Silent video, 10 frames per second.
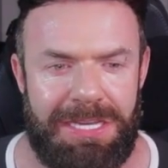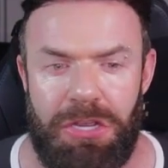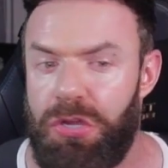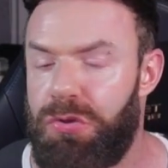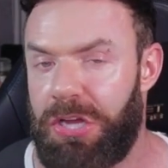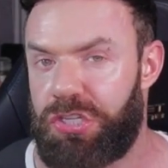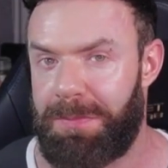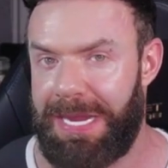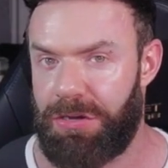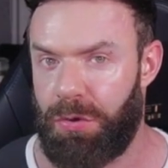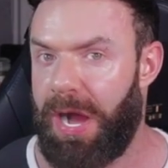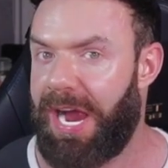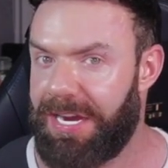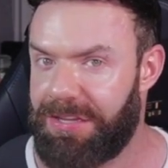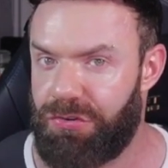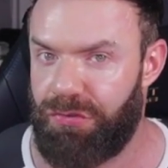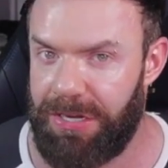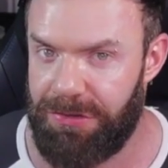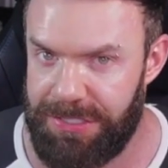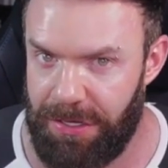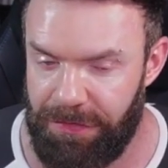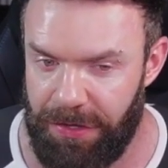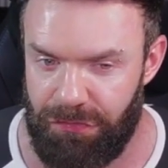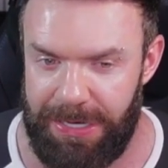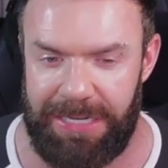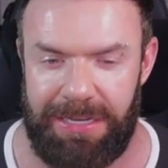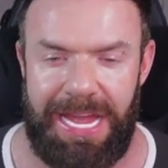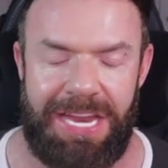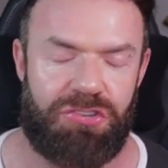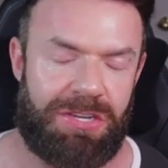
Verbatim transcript: who as you may know are the creators of Unreal Engine,